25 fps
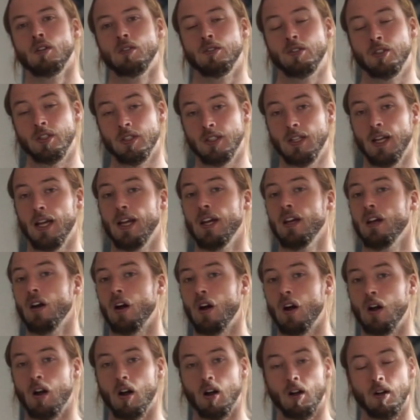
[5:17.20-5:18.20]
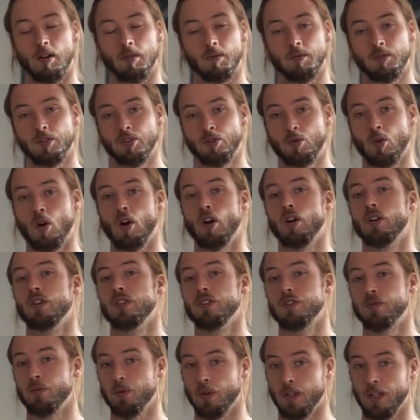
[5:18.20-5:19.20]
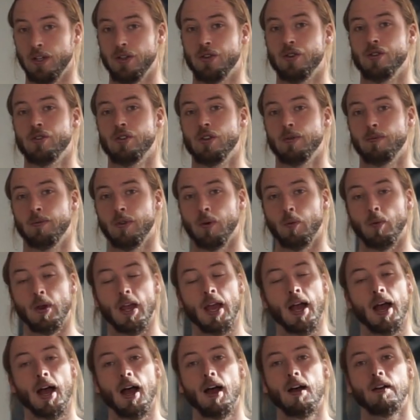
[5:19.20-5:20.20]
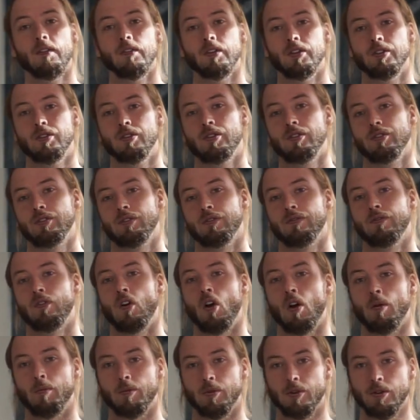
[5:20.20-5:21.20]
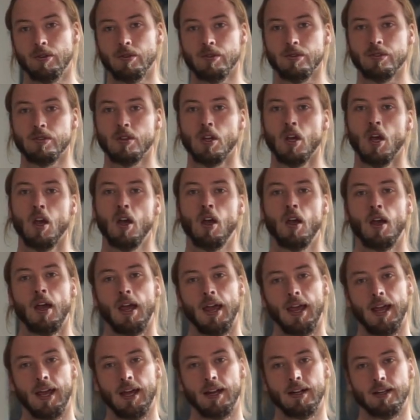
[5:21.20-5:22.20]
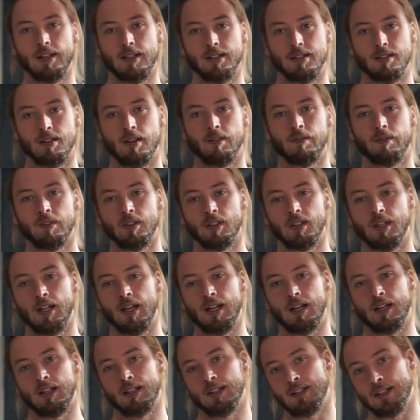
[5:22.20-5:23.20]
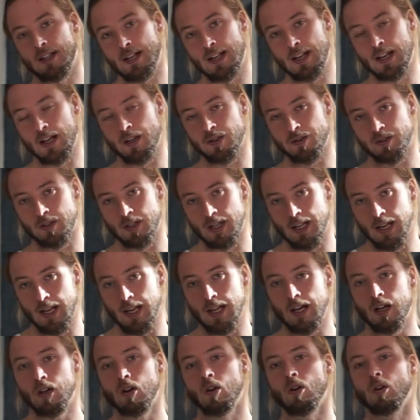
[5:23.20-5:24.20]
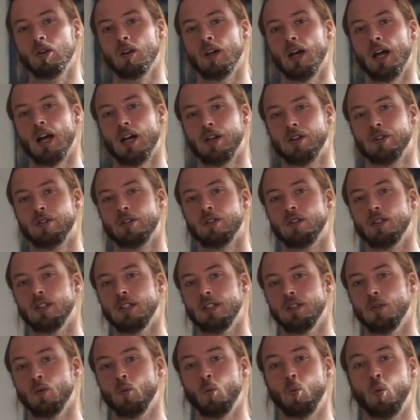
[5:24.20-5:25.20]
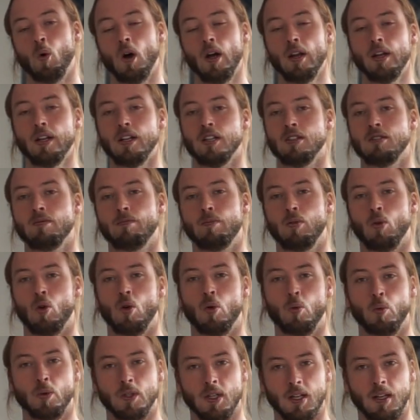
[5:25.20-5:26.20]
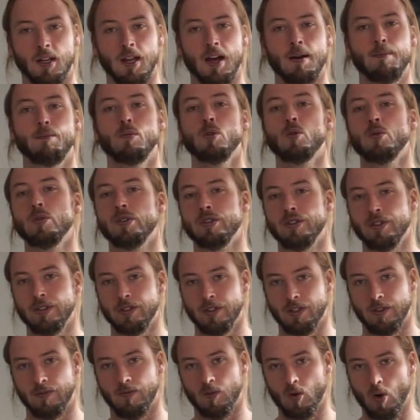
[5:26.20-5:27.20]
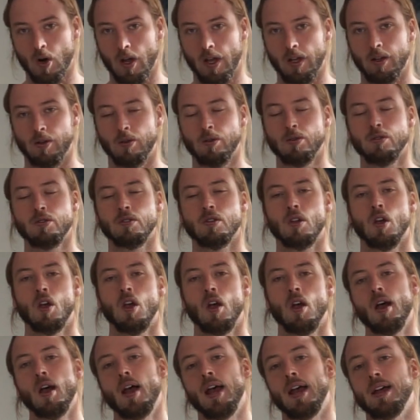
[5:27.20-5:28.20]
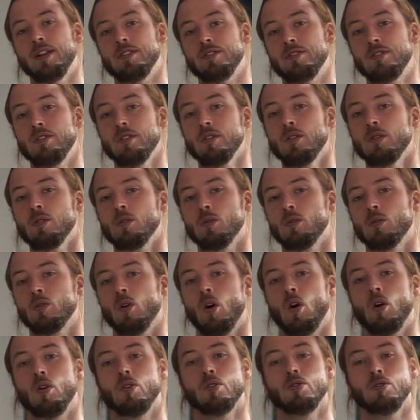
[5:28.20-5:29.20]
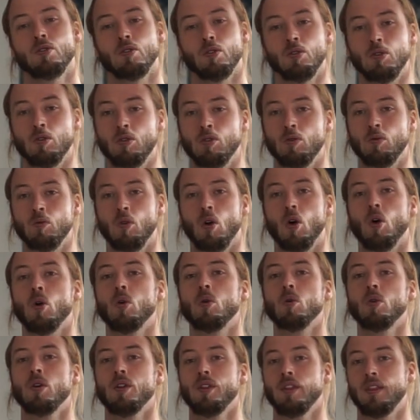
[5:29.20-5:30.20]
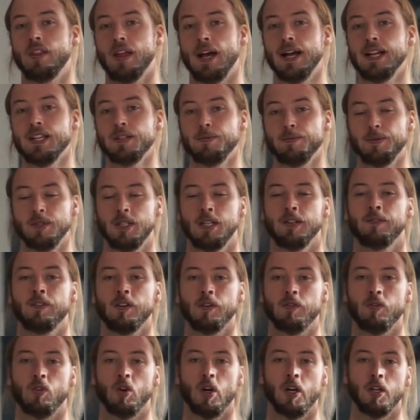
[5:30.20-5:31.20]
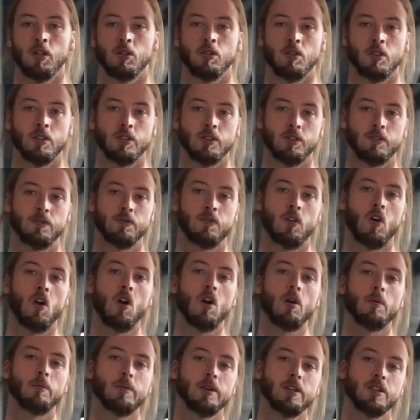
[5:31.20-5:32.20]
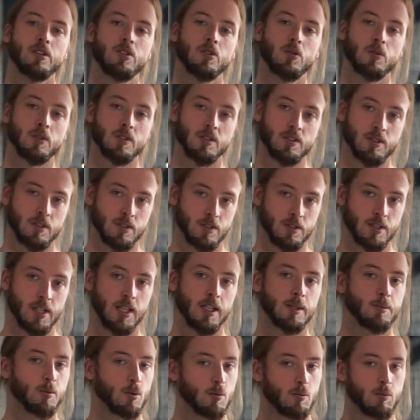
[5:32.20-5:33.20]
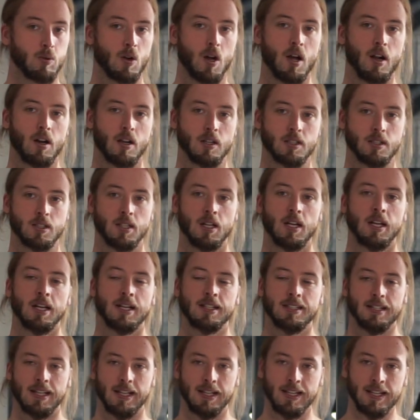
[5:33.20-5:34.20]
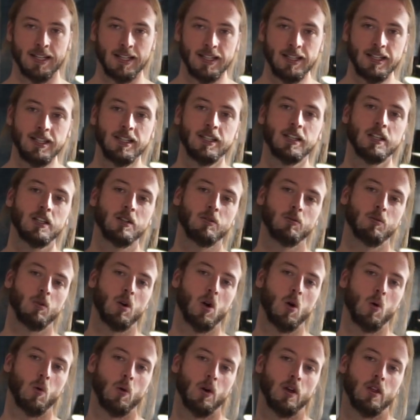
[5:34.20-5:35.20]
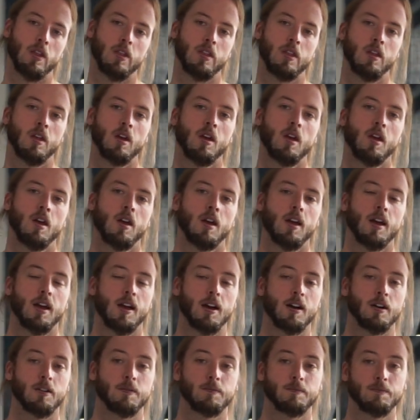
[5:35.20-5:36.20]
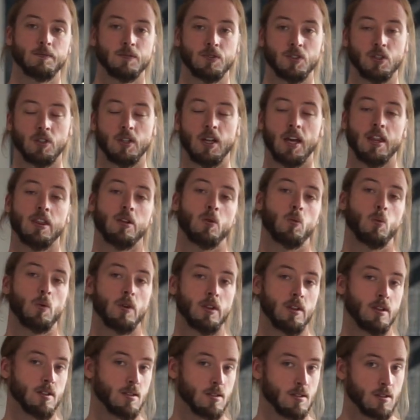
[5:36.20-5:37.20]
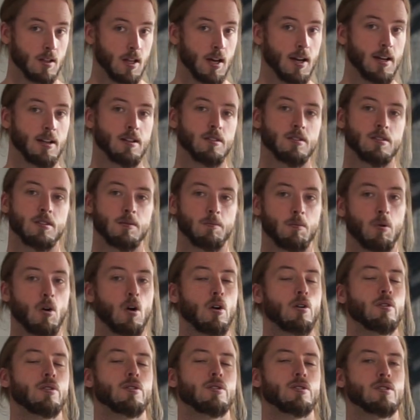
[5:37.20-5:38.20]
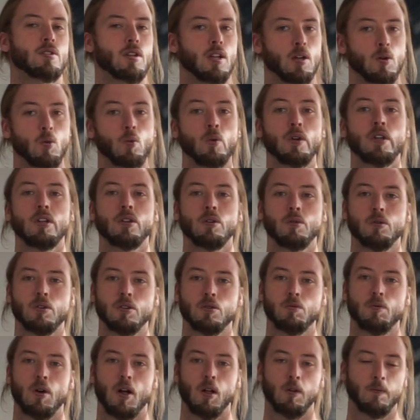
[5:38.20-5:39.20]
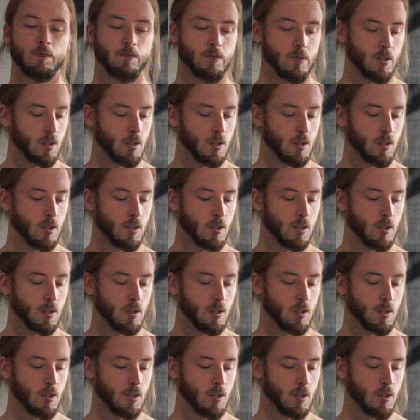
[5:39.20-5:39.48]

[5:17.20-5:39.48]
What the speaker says: Today, our strongest relationship that we have in terms of farmers. And it's something that allows Alejo to actually, one, explore with a lot more resistant varietals, and two, also grow that specific varietal on the farm into a sustainable product that he can grow with together with his clients and partners, like we do as well.